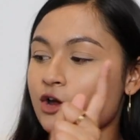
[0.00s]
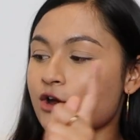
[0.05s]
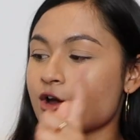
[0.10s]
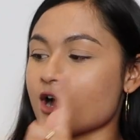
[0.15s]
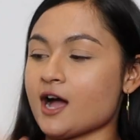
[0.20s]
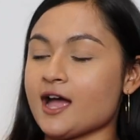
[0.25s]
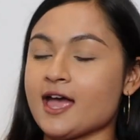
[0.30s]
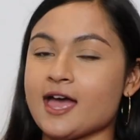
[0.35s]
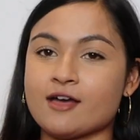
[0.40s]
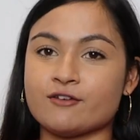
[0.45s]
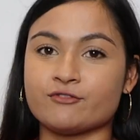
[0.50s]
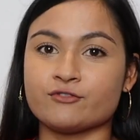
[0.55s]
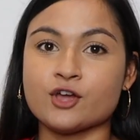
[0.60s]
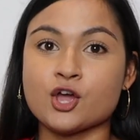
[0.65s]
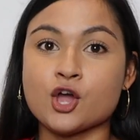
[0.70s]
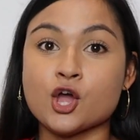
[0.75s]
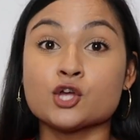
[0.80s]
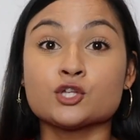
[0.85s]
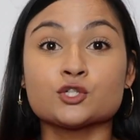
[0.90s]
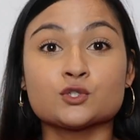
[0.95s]
So I have
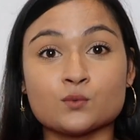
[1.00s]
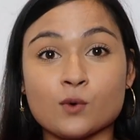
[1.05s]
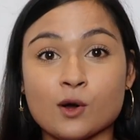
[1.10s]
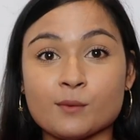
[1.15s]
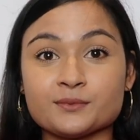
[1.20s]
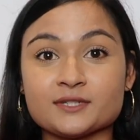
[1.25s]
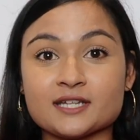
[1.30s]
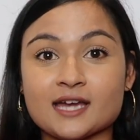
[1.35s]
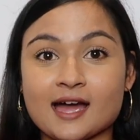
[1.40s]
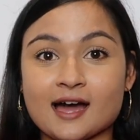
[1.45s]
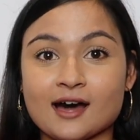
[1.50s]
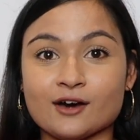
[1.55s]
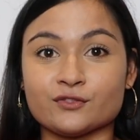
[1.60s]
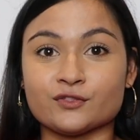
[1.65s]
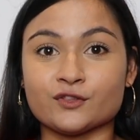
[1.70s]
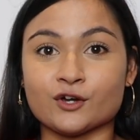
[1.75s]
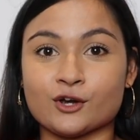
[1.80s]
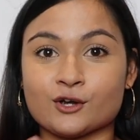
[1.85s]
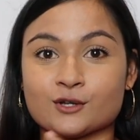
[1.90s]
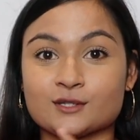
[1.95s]
swapped
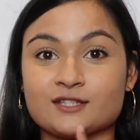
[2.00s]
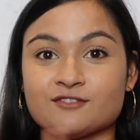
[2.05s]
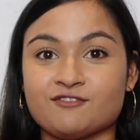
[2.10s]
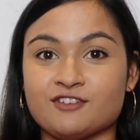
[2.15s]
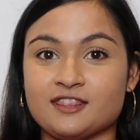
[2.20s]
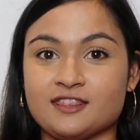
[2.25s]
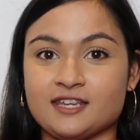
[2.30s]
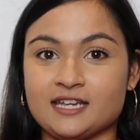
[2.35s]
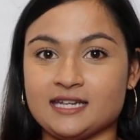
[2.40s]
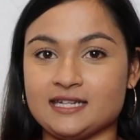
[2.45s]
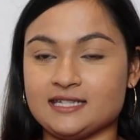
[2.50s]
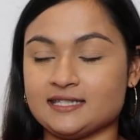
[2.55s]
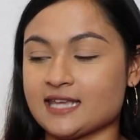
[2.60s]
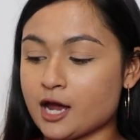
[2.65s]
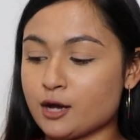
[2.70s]
out those for these.